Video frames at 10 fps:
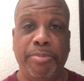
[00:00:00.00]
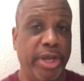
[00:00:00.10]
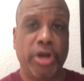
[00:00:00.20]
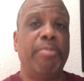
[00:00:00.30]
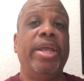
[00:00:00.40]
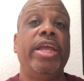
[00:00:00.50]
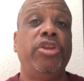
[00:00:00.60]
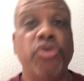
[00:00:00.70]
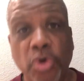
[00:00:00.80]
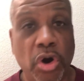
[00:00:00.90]
bigger the
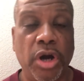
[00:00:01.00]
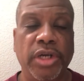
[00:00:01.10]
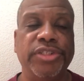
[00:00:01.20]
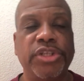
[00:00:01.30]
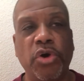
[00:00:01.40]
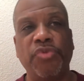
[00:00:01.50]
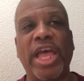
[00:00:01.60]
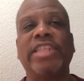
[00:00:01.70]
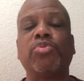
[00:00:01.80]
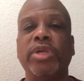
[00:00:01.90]
man you are. And so
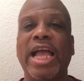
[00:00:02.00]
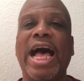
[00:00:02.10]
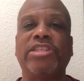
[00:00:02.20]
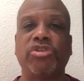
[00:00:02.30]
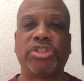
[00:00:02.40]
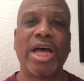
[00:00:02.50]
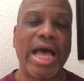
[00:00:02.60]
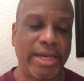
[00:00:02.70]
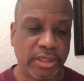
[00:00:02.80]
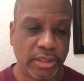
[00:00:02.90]
that's what guys are
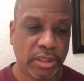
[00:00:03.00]
taught.